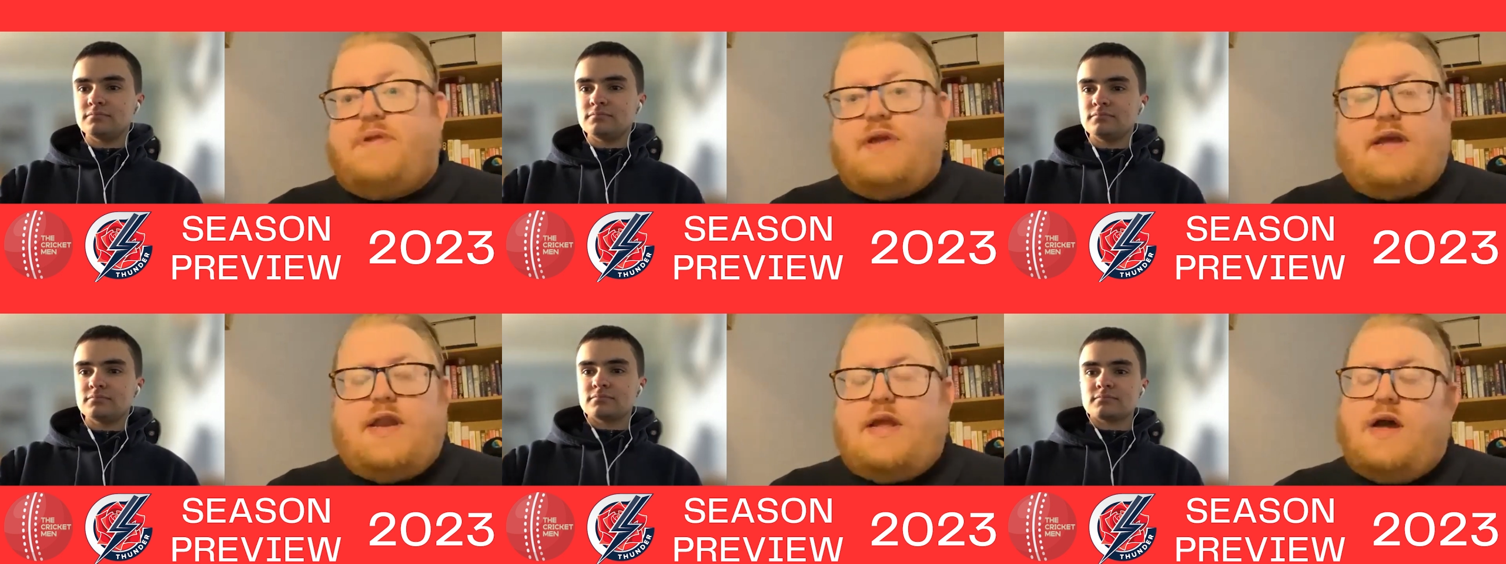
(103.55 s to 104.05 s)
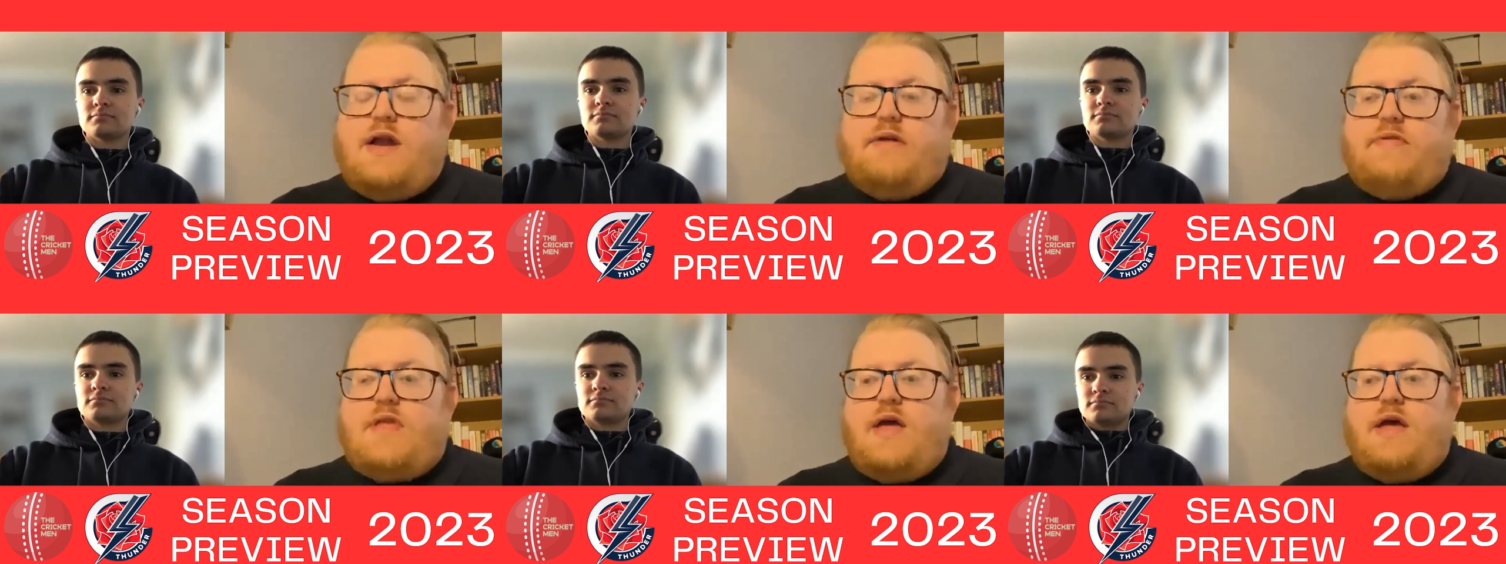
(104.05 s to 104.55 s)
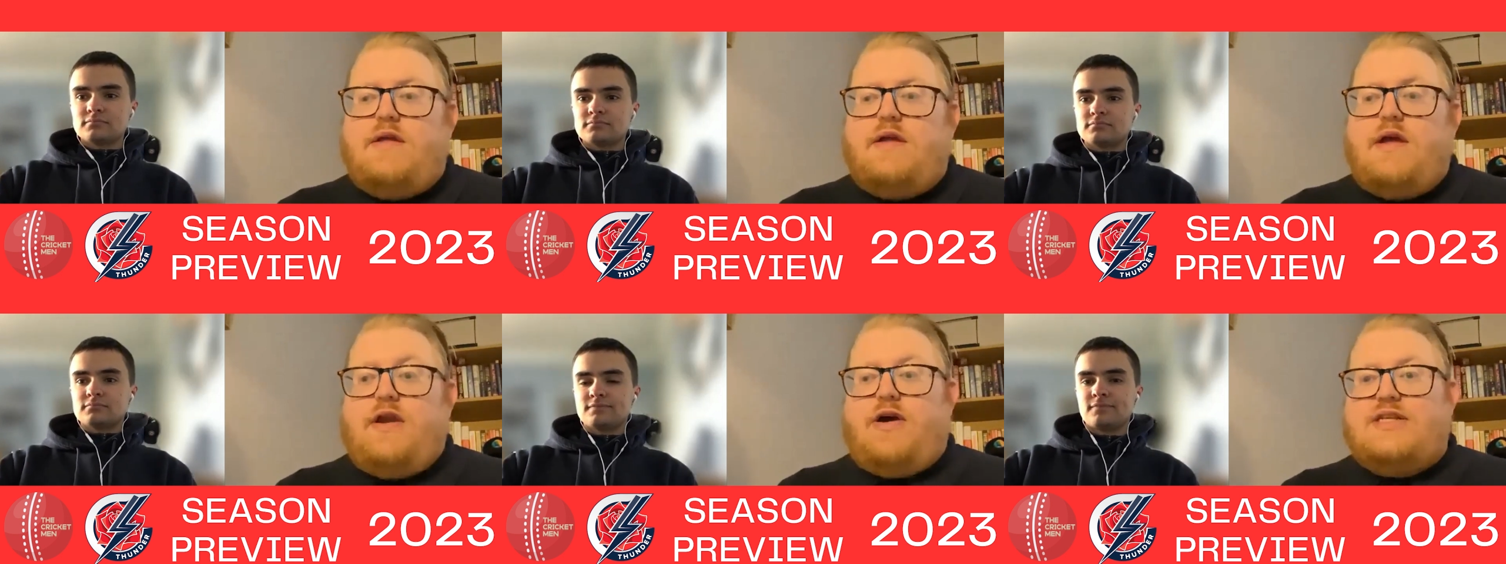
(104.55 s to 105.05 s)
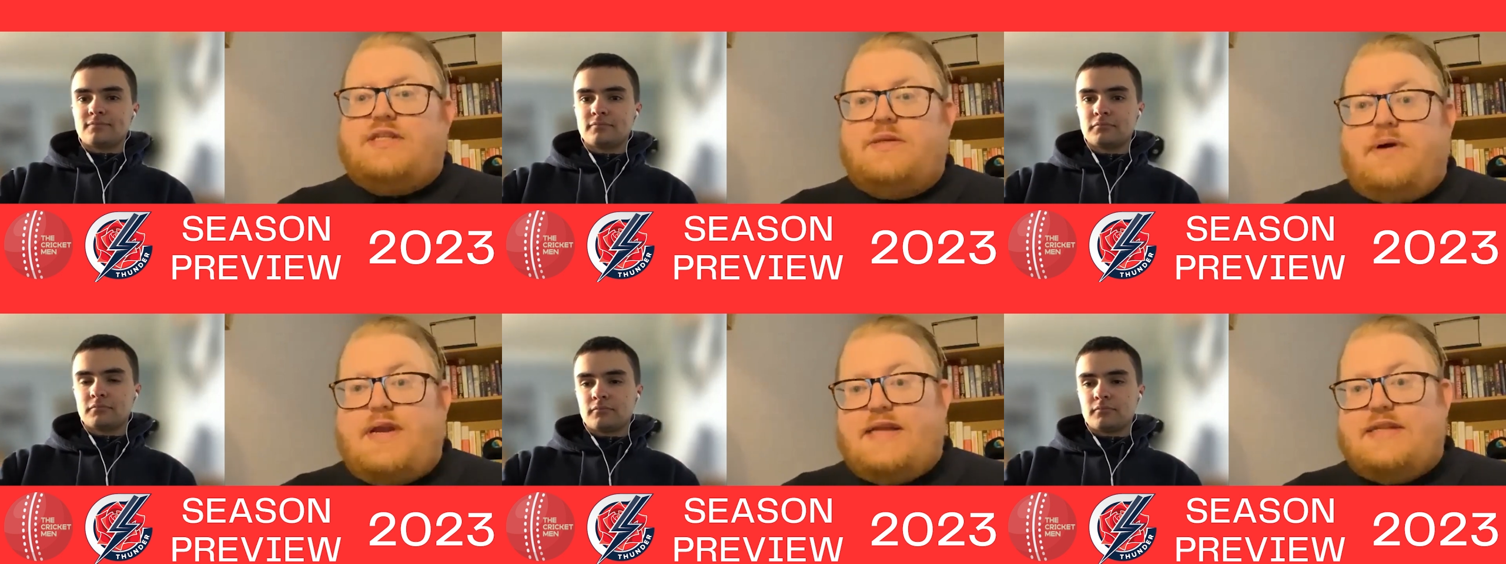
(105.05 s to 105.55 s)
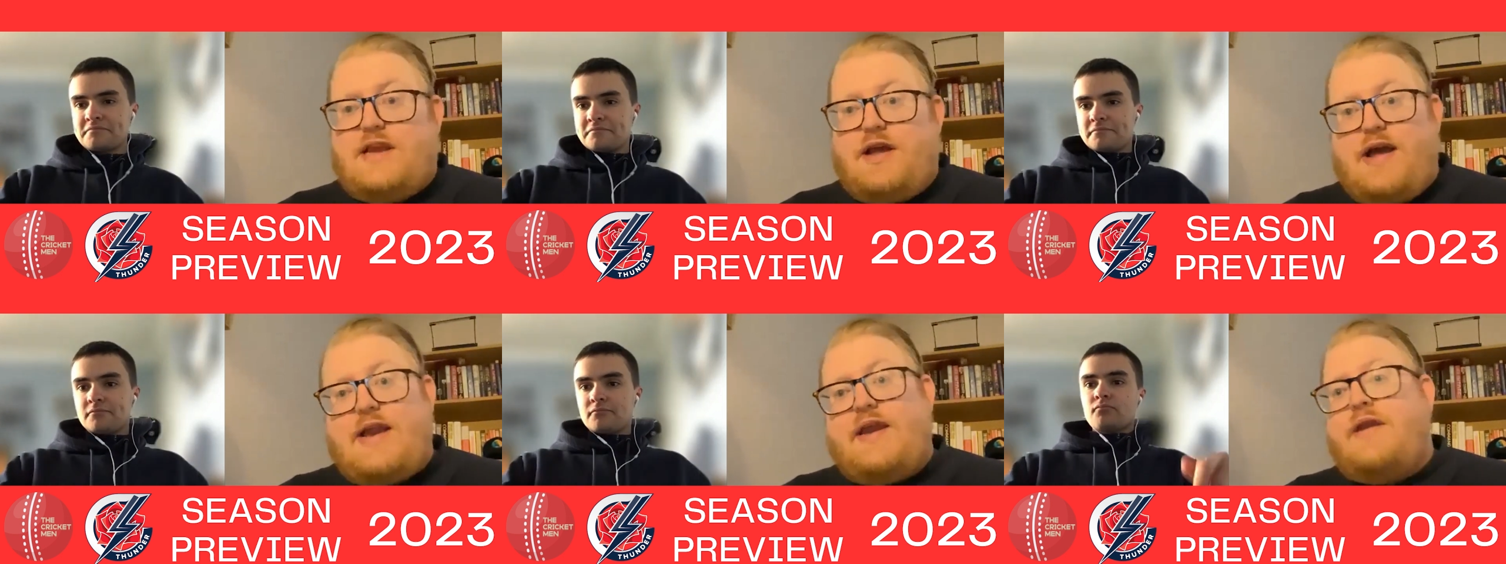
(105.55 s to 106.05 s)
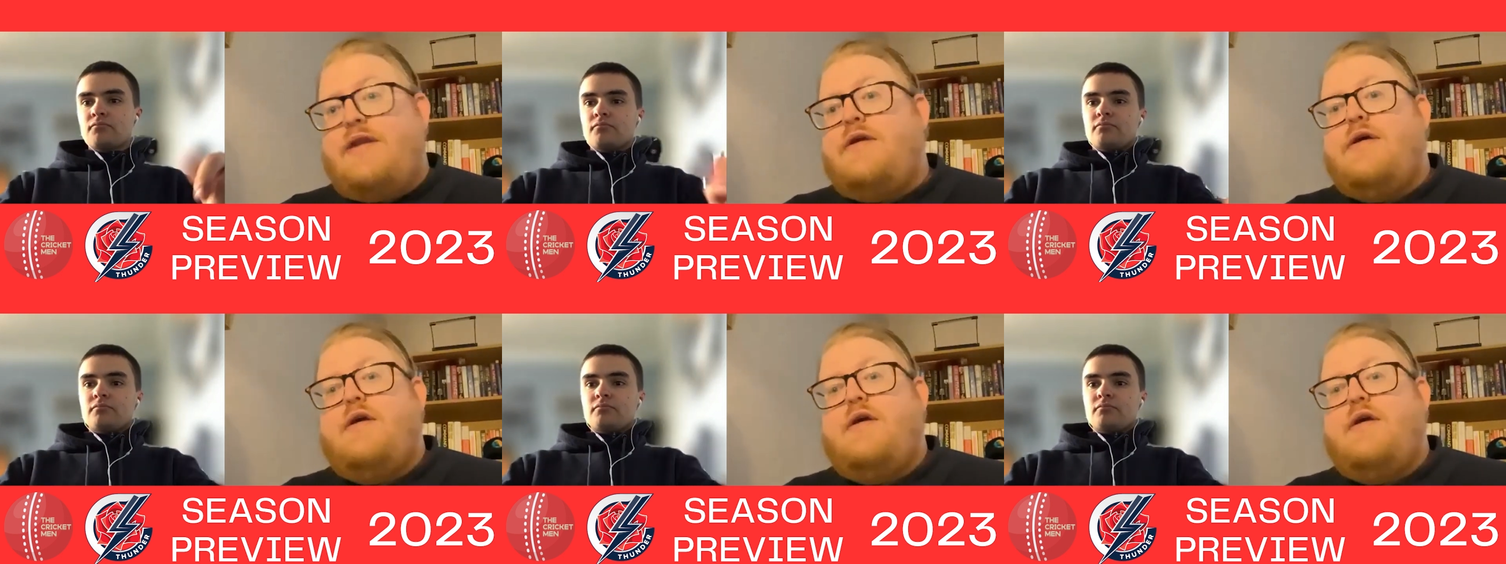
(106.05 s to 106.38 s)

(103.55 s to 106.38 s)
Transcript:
Speaker 1: particularly kind of the her 91 against Lightning